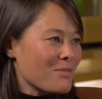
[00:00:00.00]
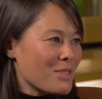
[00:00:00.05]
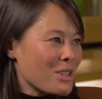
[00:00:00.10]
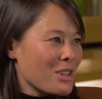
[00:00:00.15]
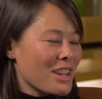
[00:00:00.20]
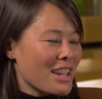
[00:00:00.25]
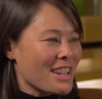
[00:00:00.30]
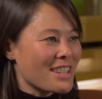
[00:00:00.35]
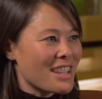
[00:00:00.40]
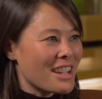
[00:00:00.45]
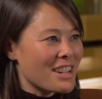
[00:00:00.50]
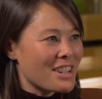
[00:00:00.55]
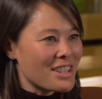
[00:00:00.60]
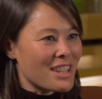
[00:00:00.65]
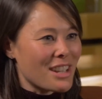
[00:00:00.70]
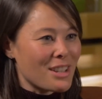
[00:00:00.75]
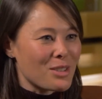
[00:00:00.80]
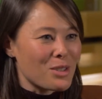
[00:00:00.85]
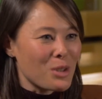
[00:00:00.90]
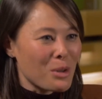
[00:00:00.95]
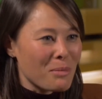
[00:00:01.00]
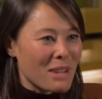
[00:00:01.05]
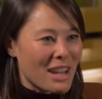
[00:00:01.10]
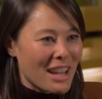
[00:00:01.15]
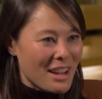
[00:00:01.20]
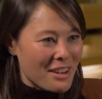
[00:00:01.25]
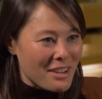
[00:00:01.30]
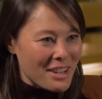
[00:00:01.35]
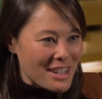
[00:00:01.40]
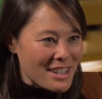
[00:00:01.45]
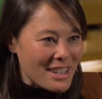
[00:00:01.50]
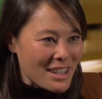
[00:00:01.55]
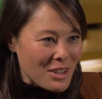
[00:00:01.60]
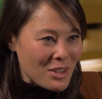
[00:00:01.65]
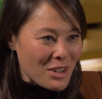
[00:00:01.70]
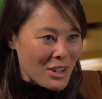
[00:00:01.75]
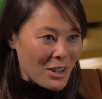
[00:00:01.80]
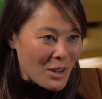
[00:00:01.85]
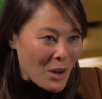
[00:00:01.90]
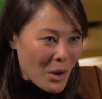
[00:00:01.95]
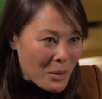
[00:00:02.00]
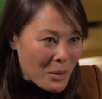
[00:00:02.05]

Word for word: UniSA just has so many areas that you can